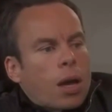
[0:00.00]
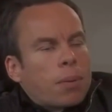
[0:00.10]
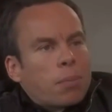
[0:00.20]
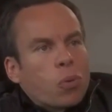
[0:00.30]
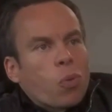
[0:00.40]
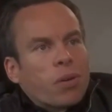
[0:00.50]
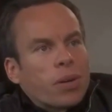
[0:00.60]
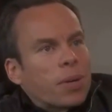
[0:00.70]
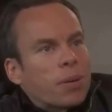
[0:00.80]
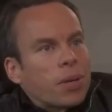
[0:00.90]
I'm a bit
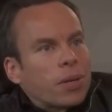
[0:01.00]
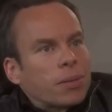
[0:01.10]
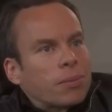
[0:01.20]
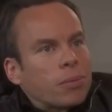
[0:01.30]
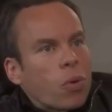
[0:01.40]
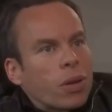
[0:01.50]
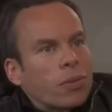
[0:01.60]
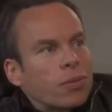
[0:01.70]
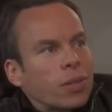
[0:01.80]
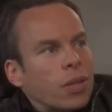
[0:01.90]
worried about my
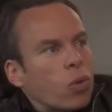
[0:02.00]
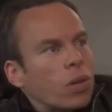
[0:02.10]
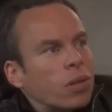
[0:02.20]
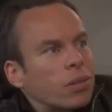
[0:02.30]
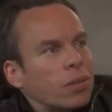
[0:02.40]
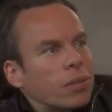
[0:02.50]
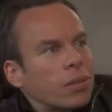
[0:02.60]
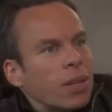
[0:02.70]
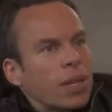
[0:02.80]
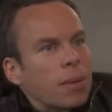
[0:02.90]
wife and her lawyer.
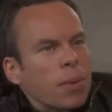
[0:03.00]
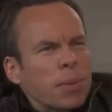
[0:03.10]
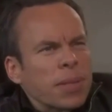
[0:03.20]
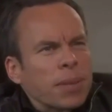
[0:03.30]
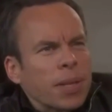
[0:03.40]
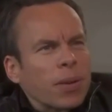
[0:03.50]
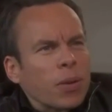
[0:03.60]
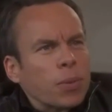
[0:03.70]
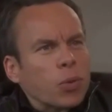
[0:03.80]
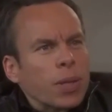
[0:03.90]
I think there might be something going
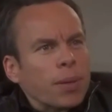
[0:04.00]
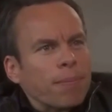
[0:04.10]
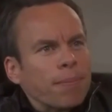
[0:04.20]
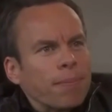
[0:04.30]
on between them.